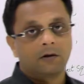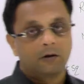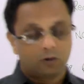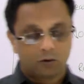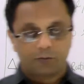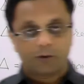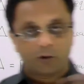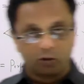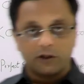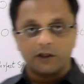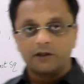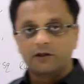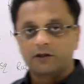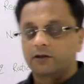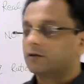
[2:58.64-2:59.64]
to prove
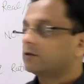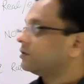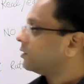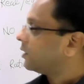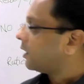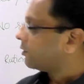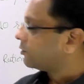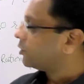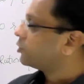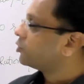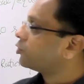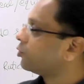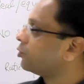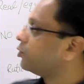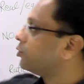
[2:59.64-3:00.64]
this. I have just
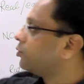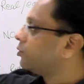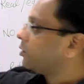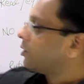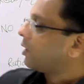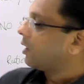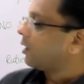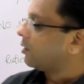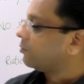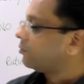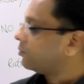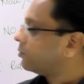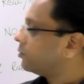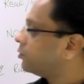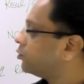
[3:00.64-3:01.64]
shown you how
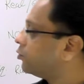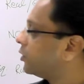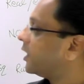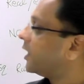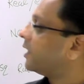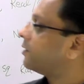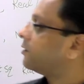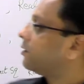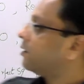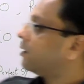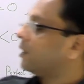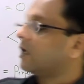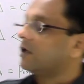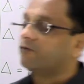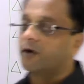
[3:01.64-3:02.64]
you get
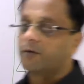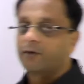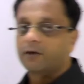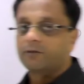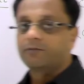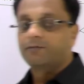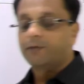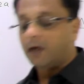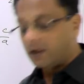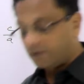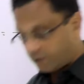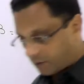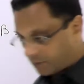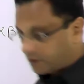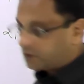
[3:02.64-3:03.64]
alpha plus,
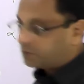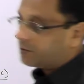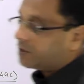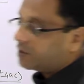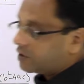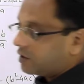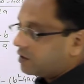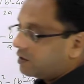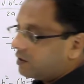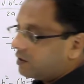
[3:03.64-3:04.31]
alpha plus beta